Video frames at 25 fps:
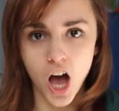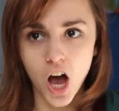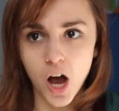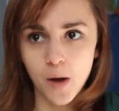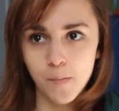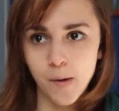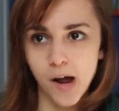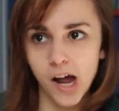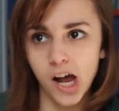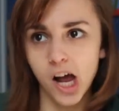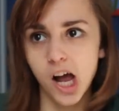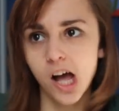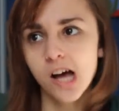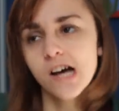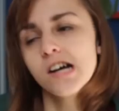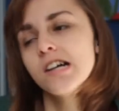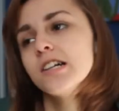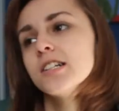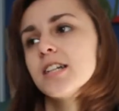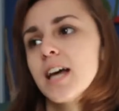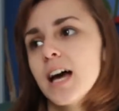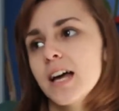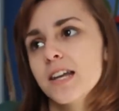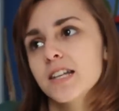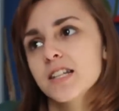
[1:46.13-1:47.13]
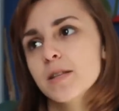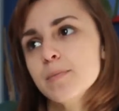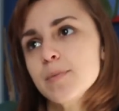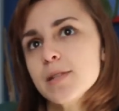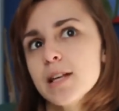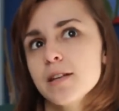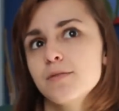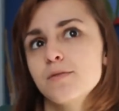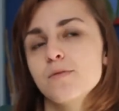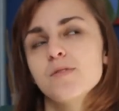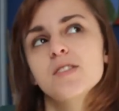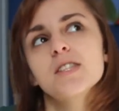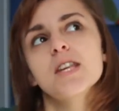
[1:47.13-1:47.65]
Oh my god, Hannah's
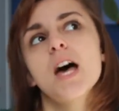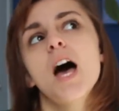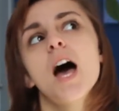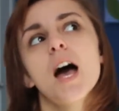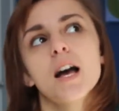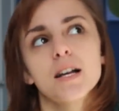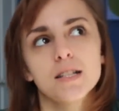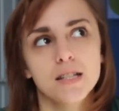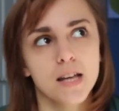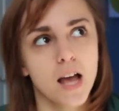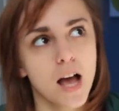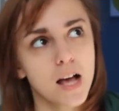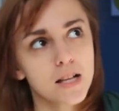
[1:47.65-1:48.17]
obsessed with sex.